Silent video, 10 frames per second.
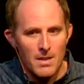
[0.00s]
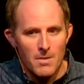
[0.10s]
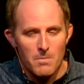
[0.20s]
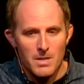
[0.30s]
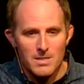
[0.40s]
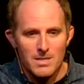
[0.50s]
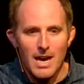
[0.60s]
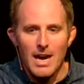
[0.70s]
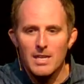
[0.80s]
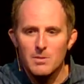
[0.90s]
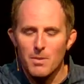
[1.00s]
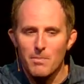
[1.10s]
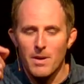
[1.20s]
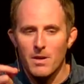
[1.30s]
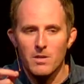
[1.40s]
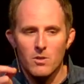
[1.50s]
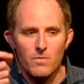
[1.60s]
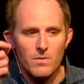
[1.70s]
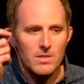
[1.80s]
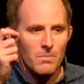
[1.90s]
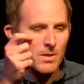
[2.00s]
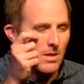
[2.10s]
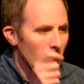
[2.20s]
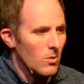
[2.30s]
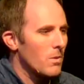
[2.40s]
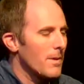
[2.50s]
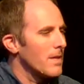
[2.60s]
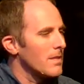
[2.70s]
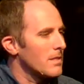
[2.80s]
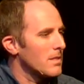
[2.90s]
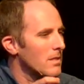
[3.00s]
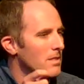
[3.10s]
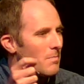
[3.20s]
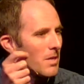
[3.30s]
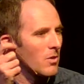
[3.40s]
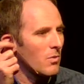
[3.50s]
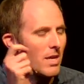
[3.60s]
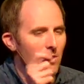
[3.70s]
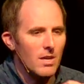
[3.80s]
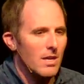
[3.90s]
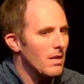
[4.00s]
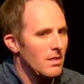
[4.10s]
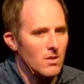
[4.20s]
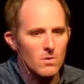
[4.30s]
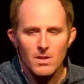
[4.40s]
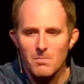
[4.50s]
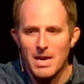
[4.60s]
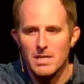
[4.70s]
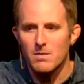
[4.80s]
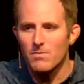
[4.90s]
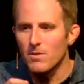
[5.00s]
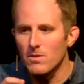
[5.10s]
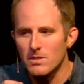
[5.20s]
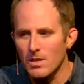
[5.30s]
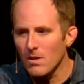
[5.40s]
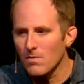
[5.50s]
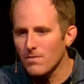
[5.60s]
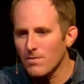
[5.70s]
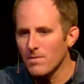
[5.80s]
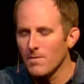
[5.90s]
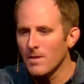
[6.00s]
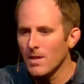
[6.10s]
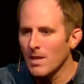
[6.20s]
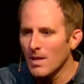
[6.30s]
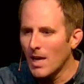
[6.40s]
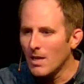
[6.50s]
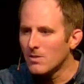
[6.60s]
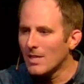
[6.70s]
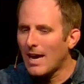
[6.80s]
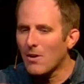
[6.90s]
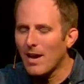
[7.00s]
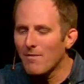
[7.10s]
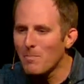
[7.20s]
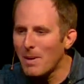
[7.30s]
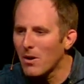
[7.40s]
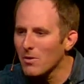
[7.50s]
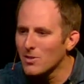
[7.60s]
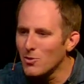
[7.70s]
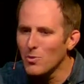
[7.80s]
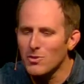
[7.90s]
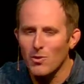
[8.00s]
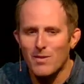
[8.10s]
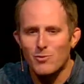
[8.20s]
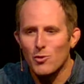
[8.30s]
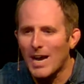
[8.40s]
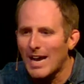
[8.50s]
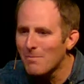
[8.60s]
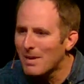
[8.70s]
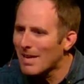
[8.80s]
Because God is preparing you for something glorious, something greater than anything you can imagine for yourself. And you say, I don't have the power to do it, though. I've tried, man.